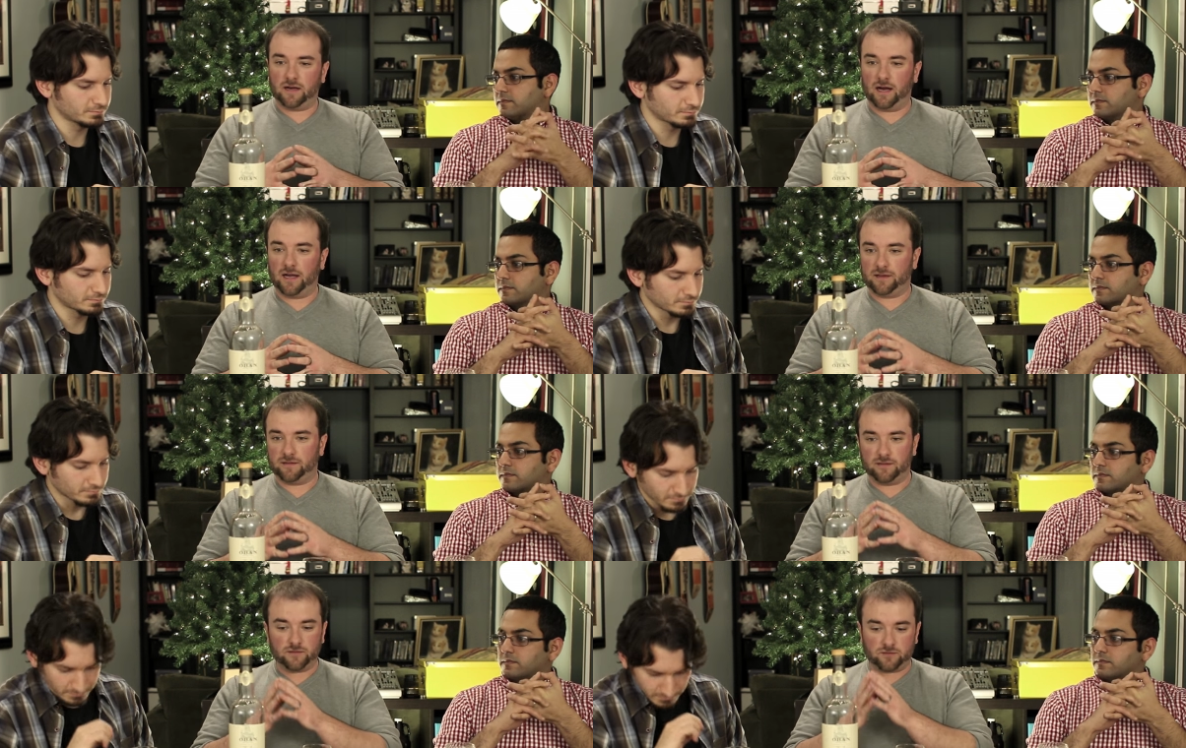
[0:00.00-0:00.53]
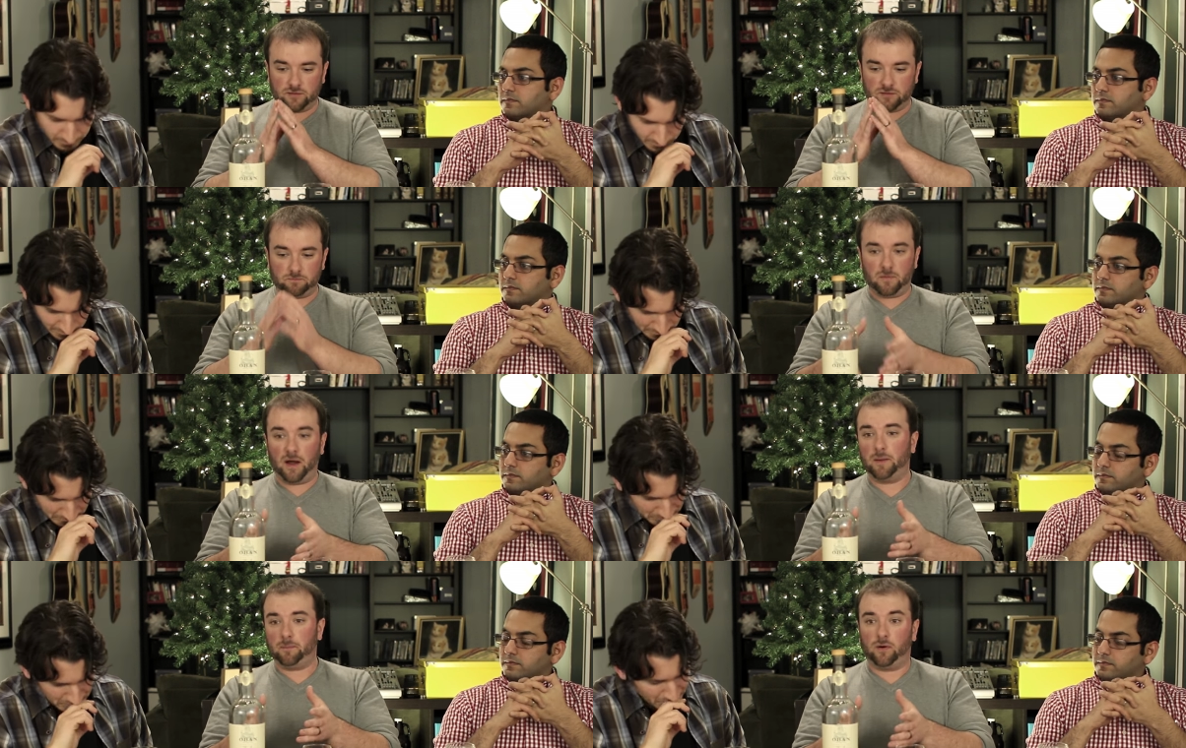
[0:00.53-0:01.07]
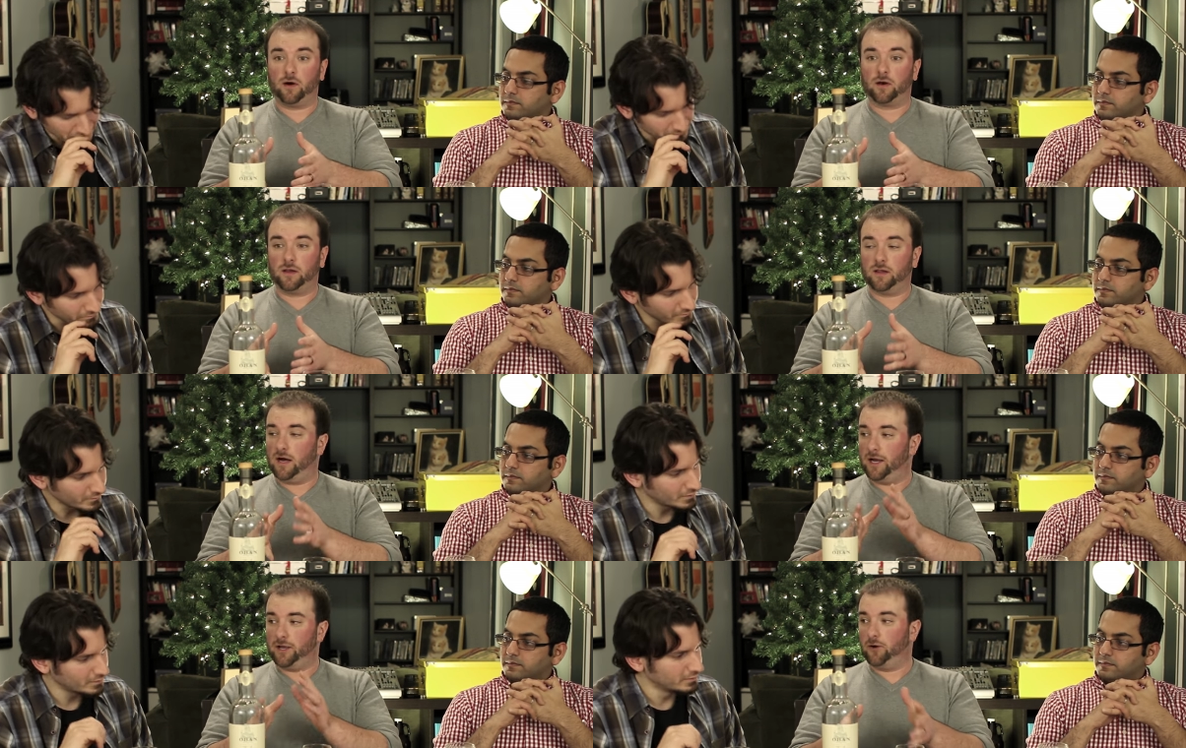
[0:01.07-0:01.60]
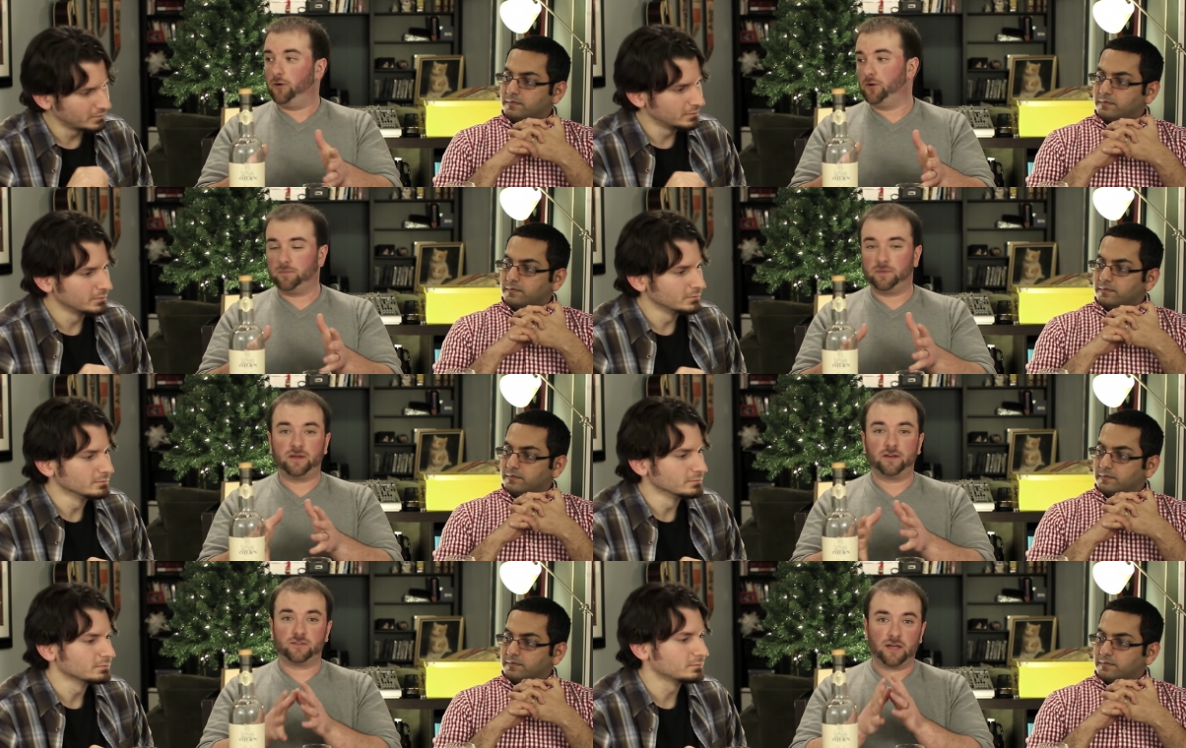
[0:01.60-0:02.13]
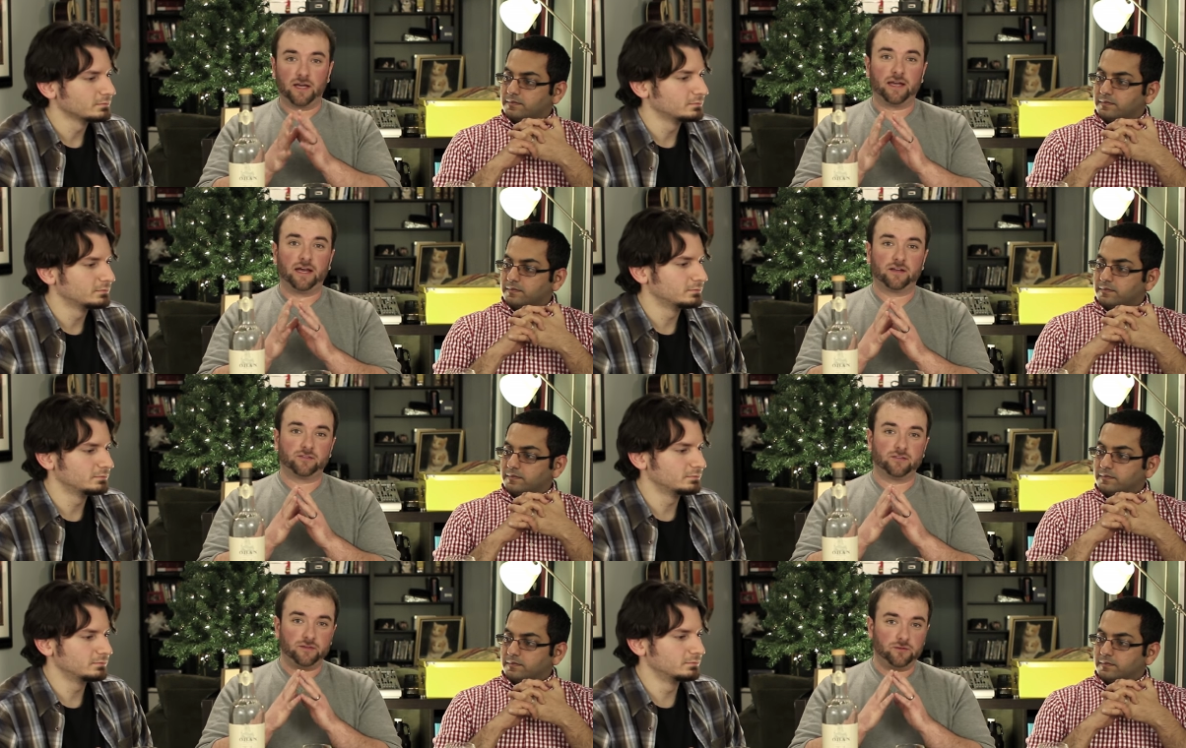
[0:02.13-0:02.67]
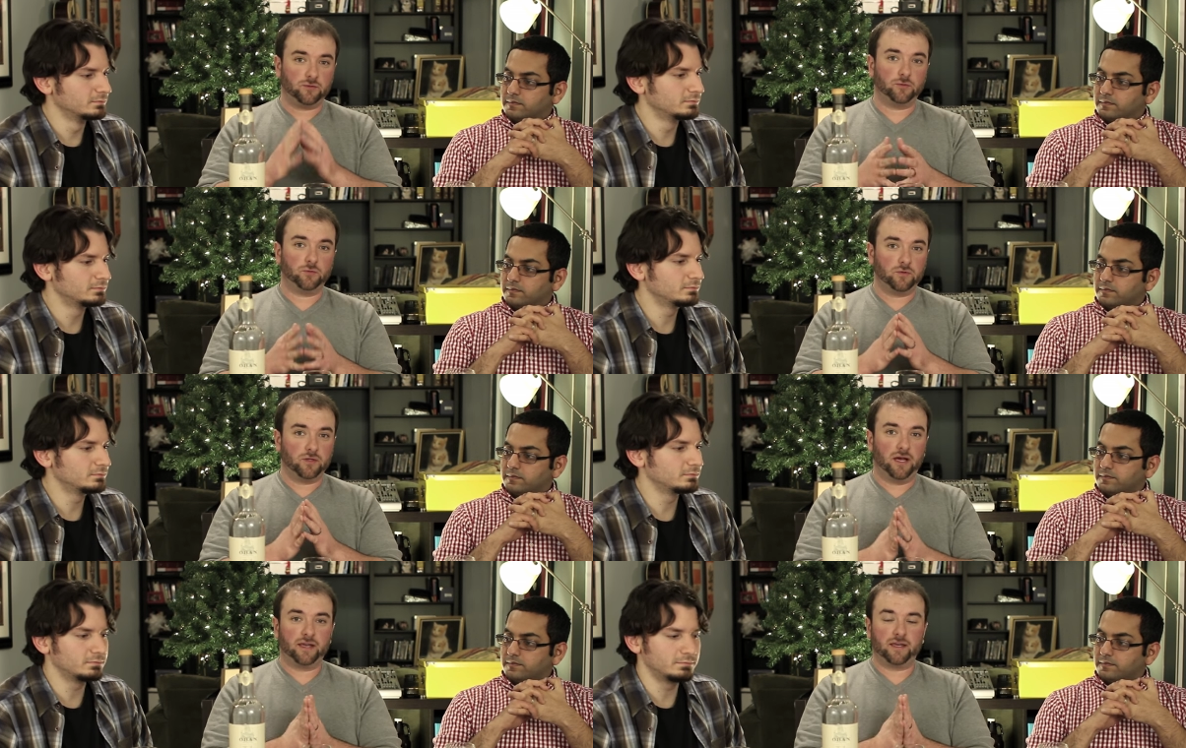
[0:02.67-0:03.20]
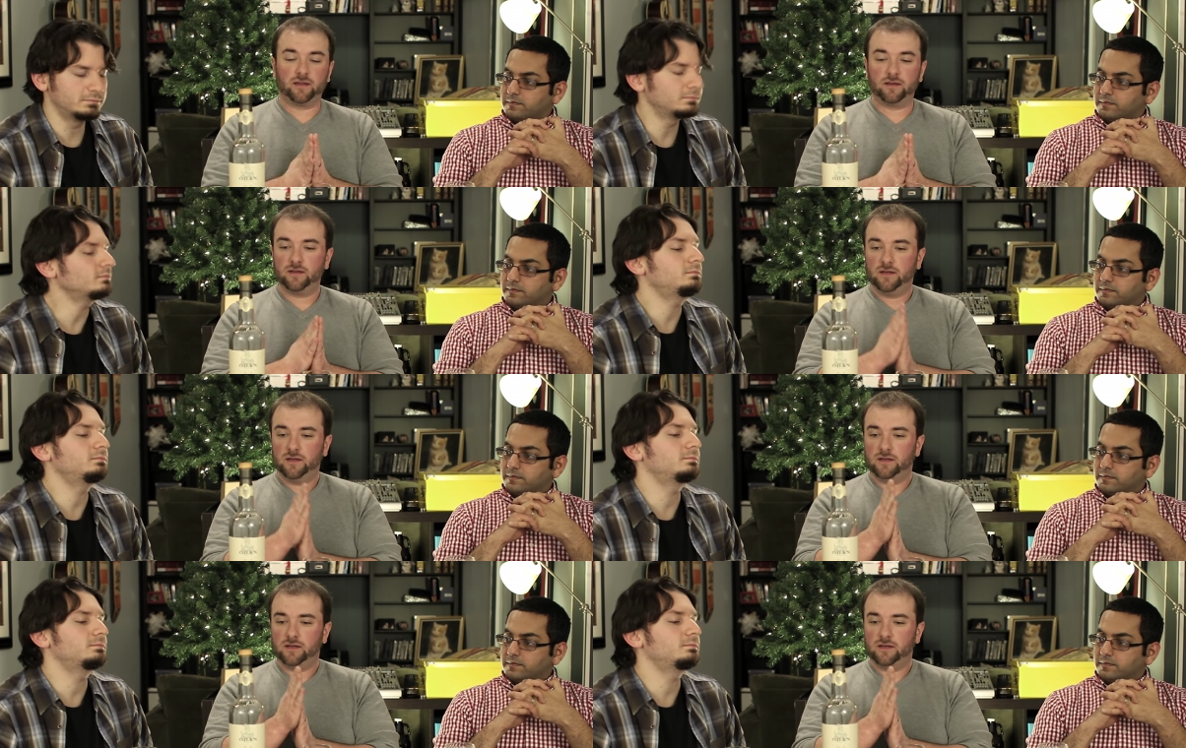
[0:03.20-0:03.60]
Speaker 1: I This is my bottle. I own it because I actually do like it.